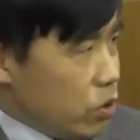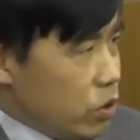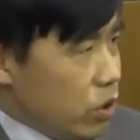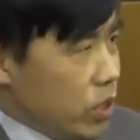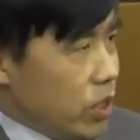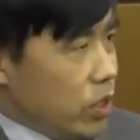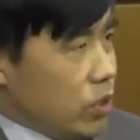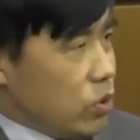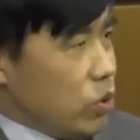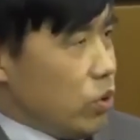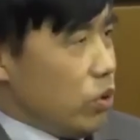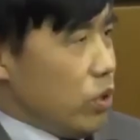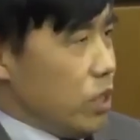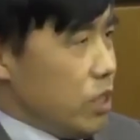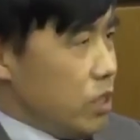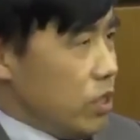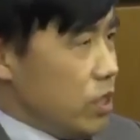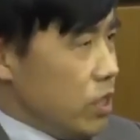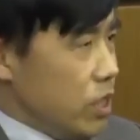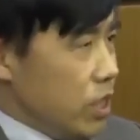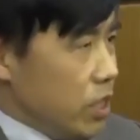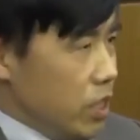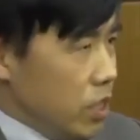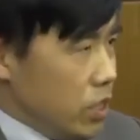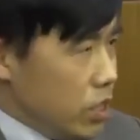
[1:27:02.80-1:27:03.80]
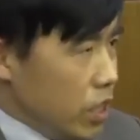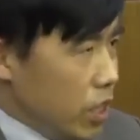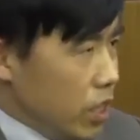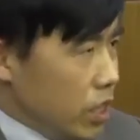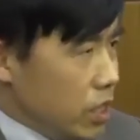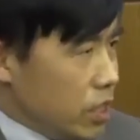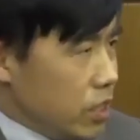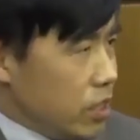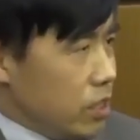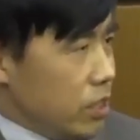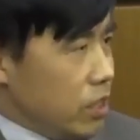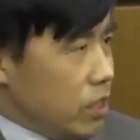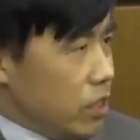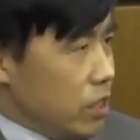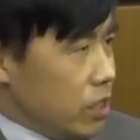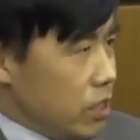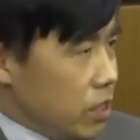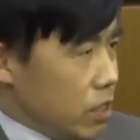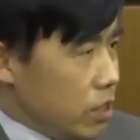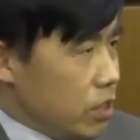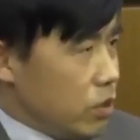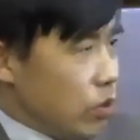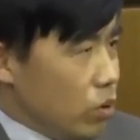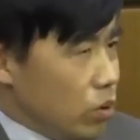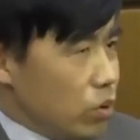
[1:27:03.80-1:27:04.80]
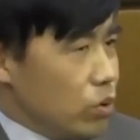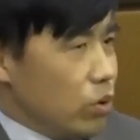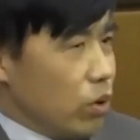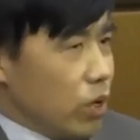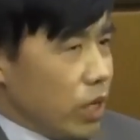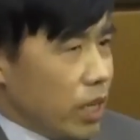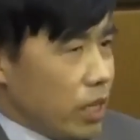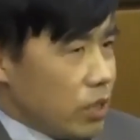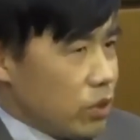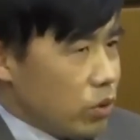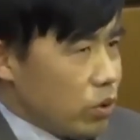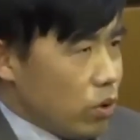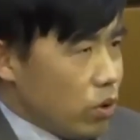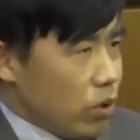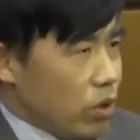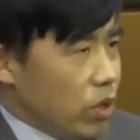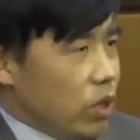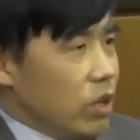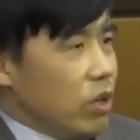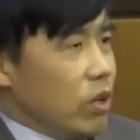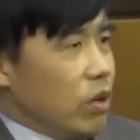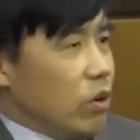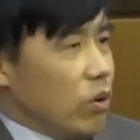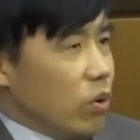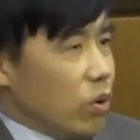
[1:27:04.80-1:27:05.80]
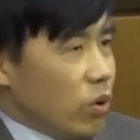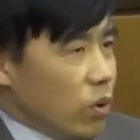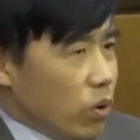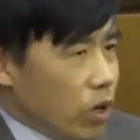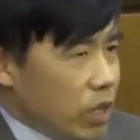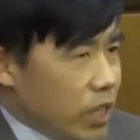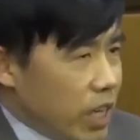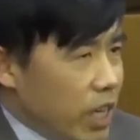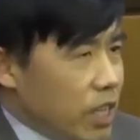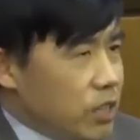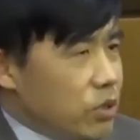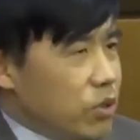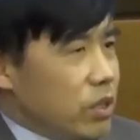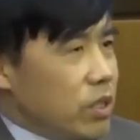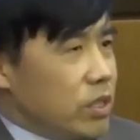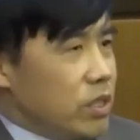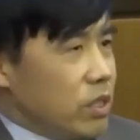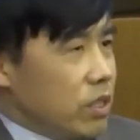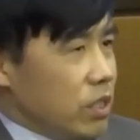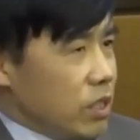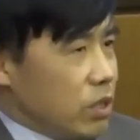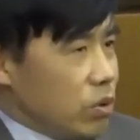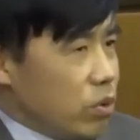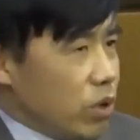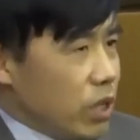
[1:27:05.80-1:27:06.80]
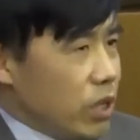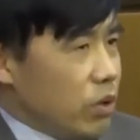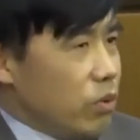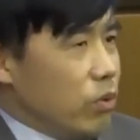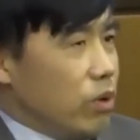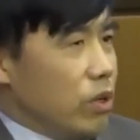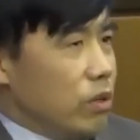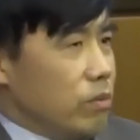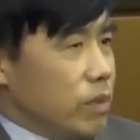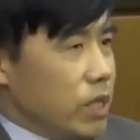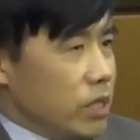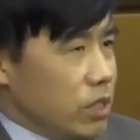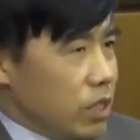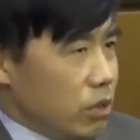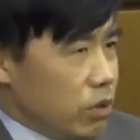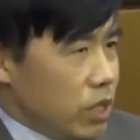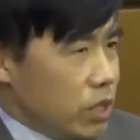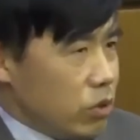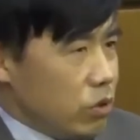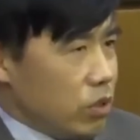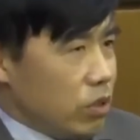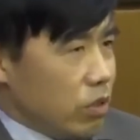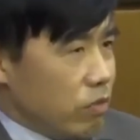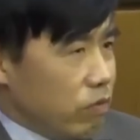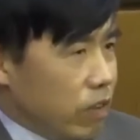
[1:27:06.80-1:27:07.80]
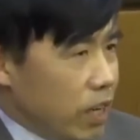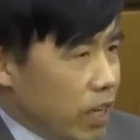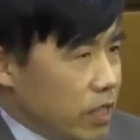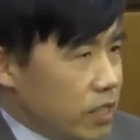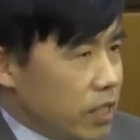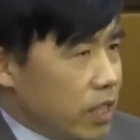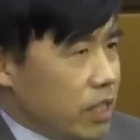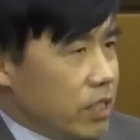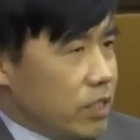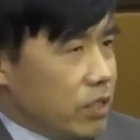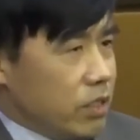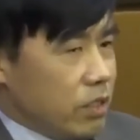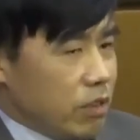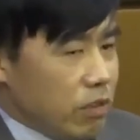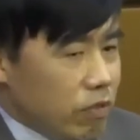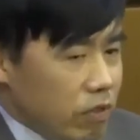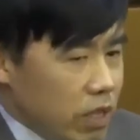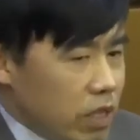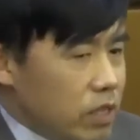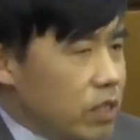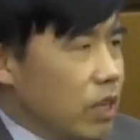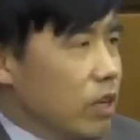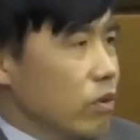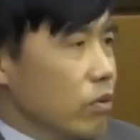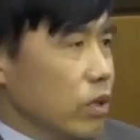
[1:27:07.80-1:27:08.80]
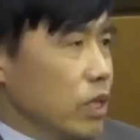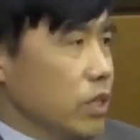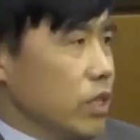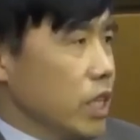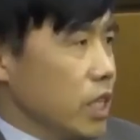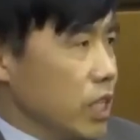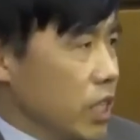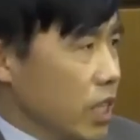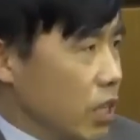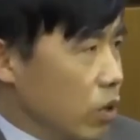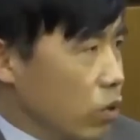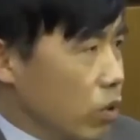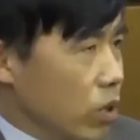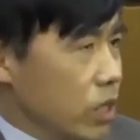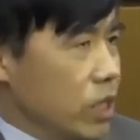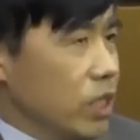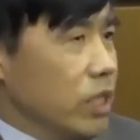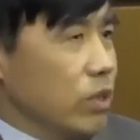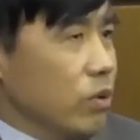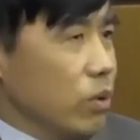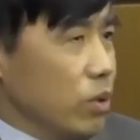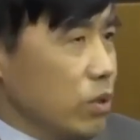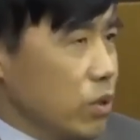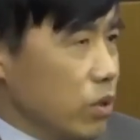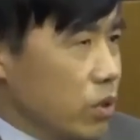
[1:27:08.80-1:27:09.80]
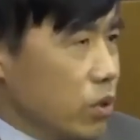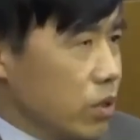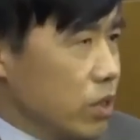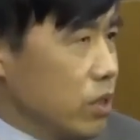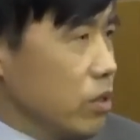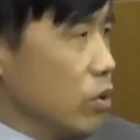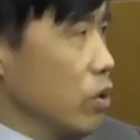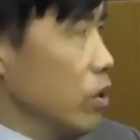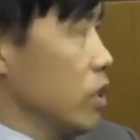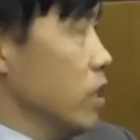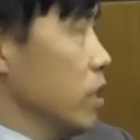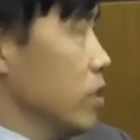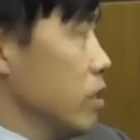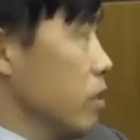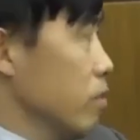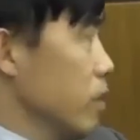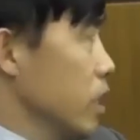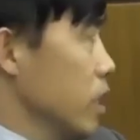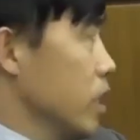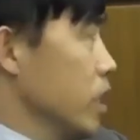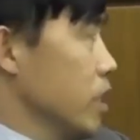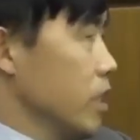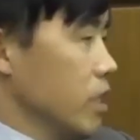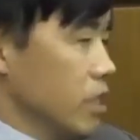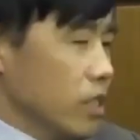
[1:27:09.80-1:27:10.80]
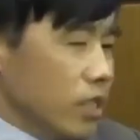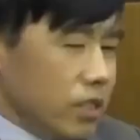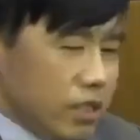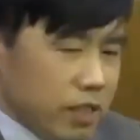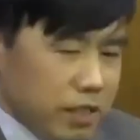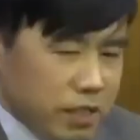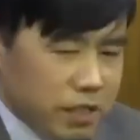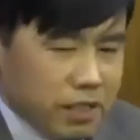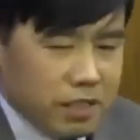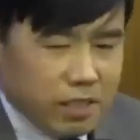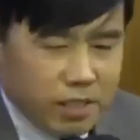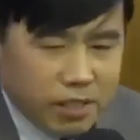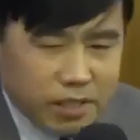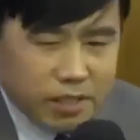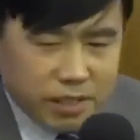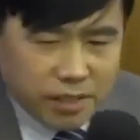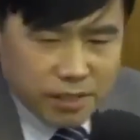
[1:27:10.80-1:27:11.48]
in China, if you are a think tank and you try to do some propaganda and try to persuade other people to do something,